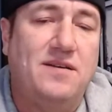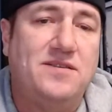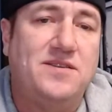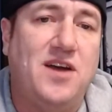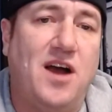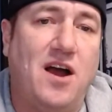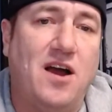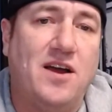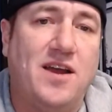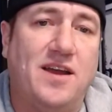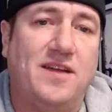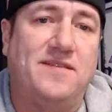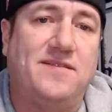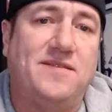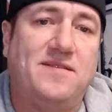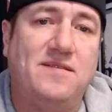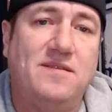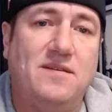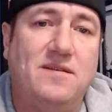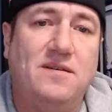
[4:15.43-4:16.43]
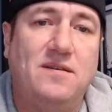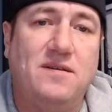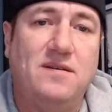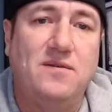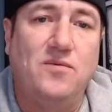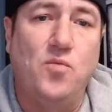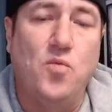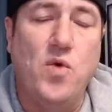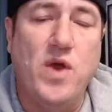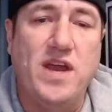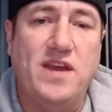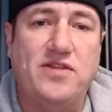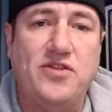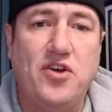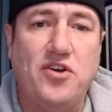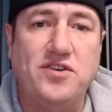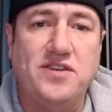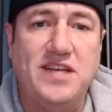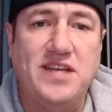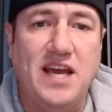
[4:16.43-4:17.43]
Targets. Week
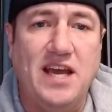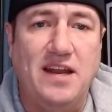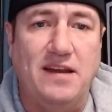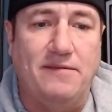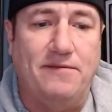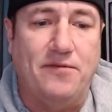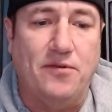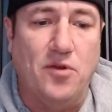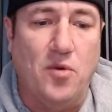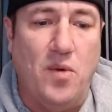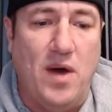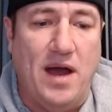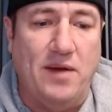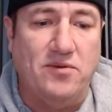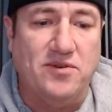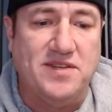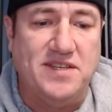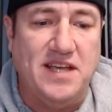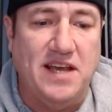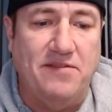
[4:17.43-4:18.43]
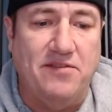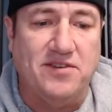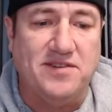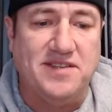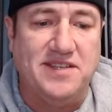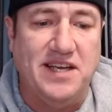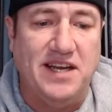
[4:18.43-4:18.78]
13 for the wide receivers.